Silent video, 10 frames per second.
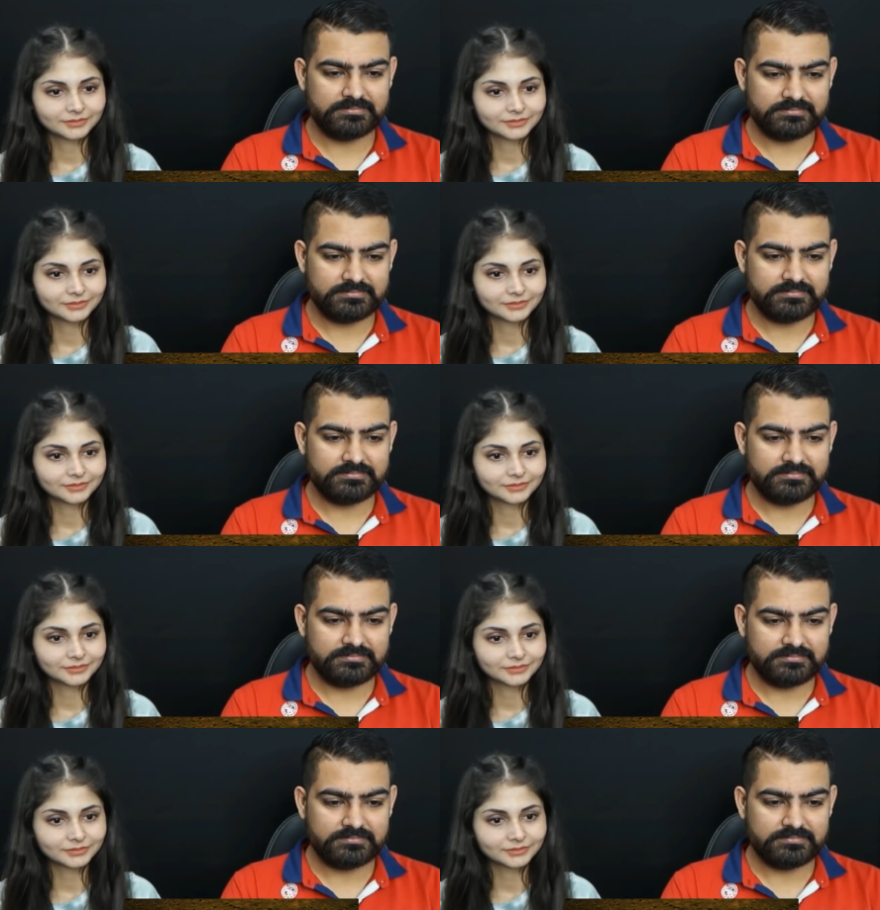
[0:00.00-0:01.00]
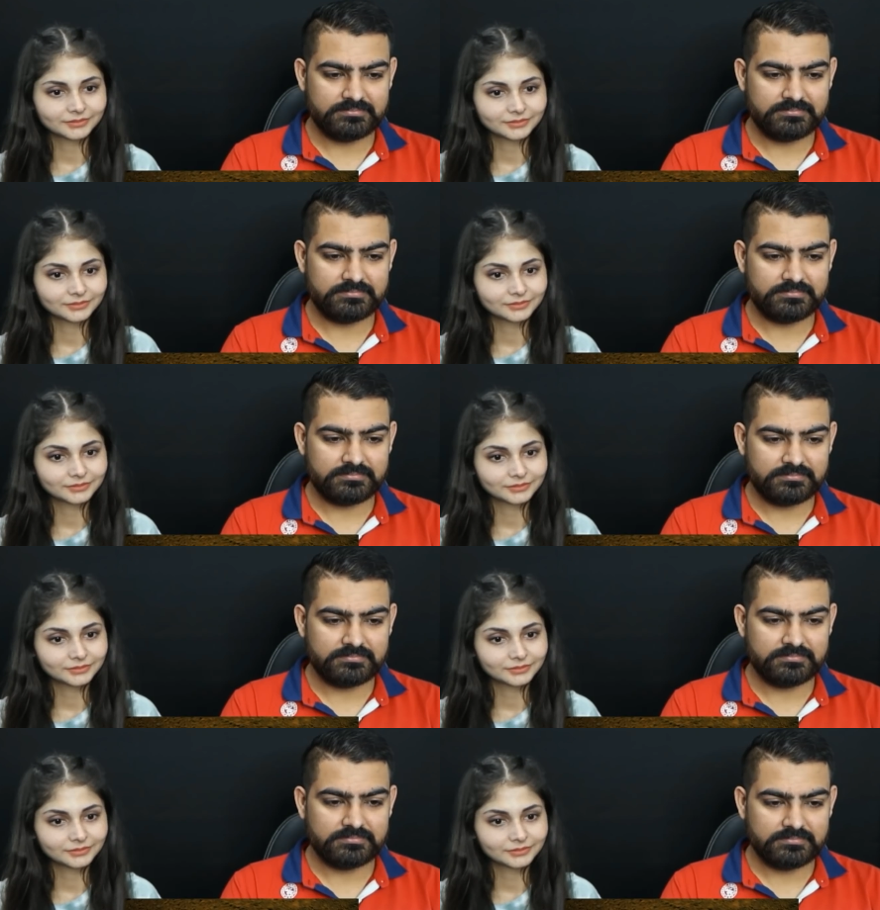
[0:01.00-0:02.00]

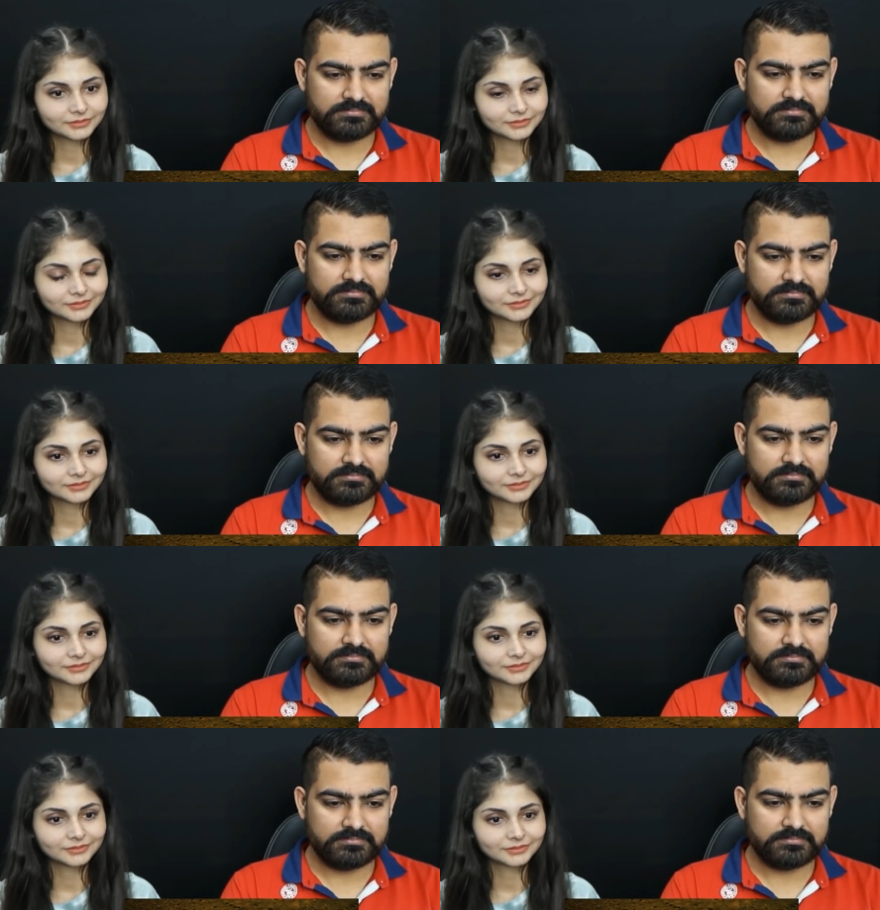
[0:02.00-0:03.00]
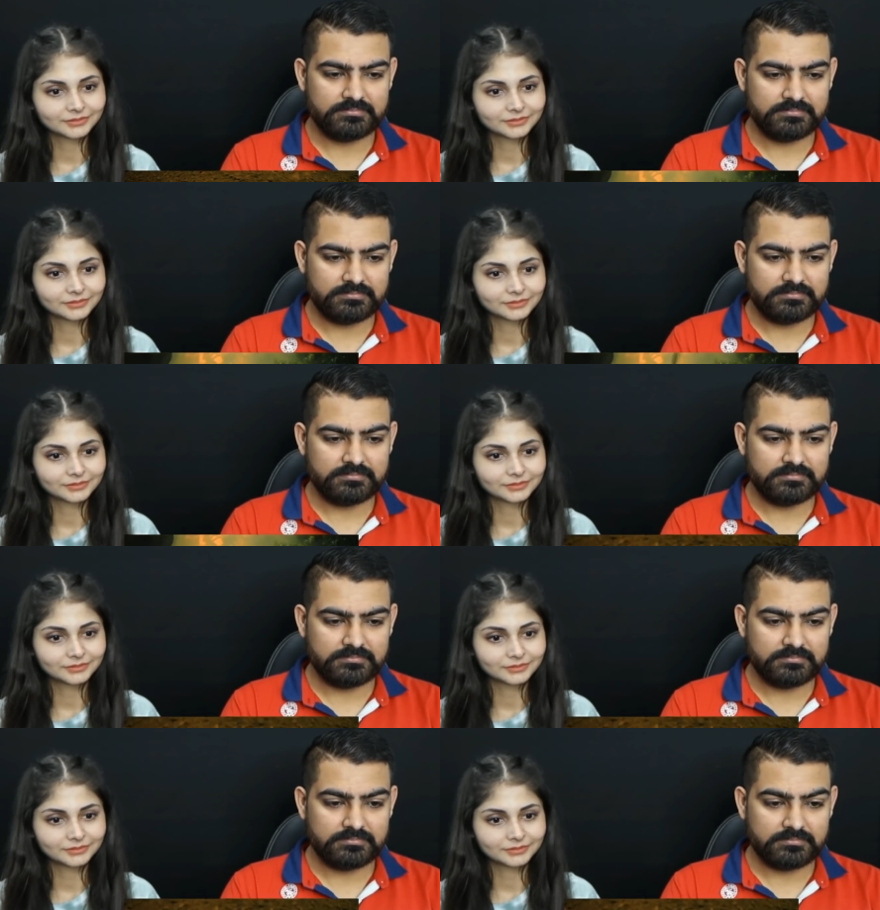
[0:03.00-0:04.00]
[no speech]